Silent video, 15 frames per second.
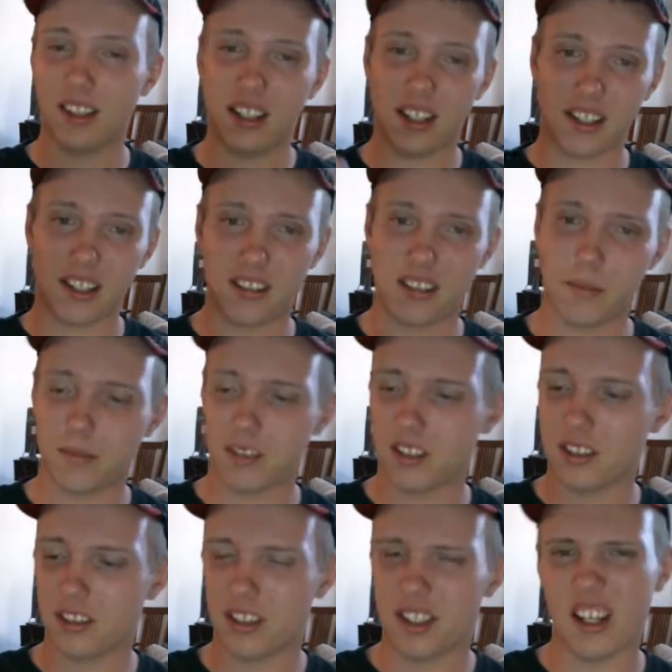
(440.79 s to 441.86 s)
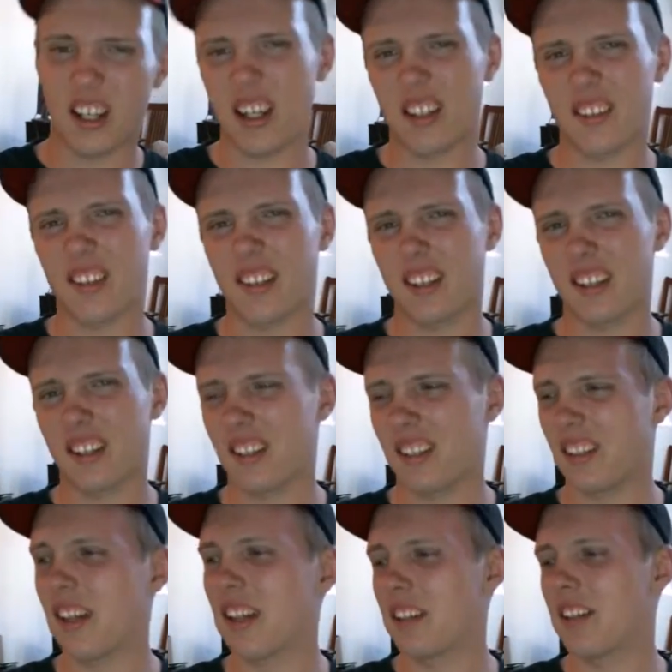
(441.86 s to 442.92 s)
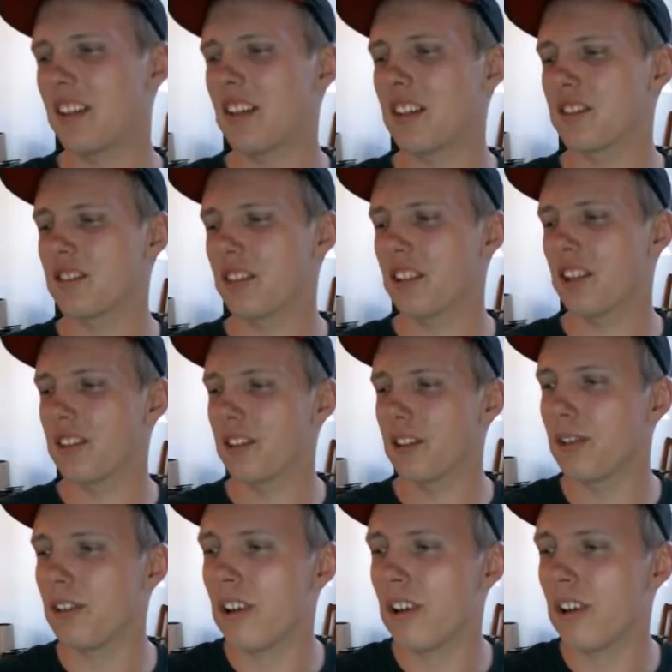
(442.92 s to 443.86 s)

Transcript: I dipped this today. I think I did yesterday too.